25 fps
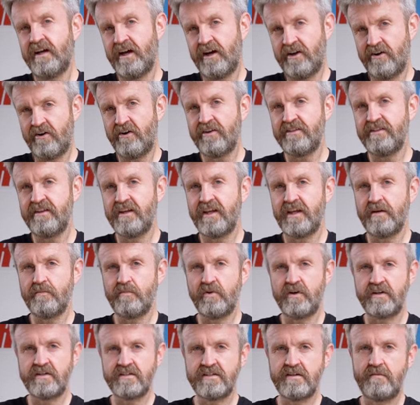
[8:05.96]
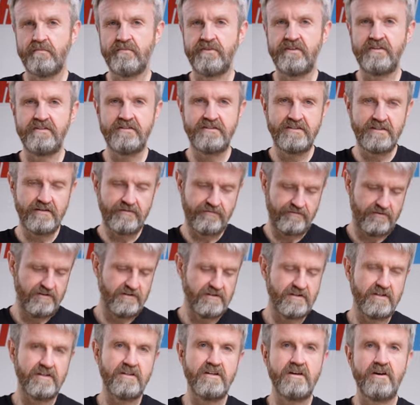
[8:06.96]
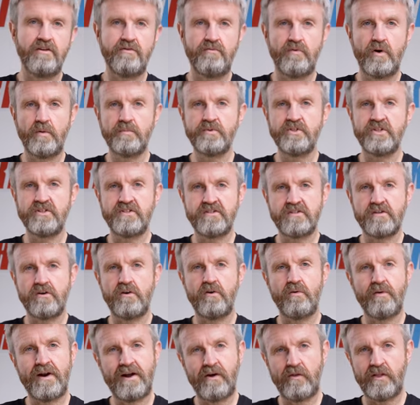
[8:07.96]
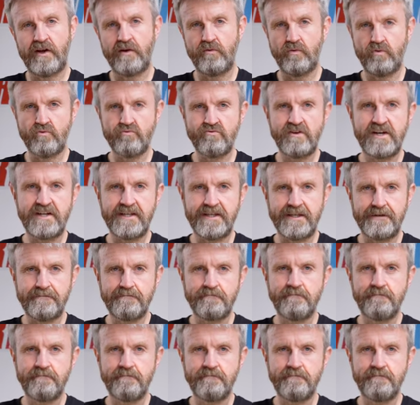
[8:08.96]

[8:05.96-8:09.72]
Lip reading: and I think it brings something different to the other options that are out there already.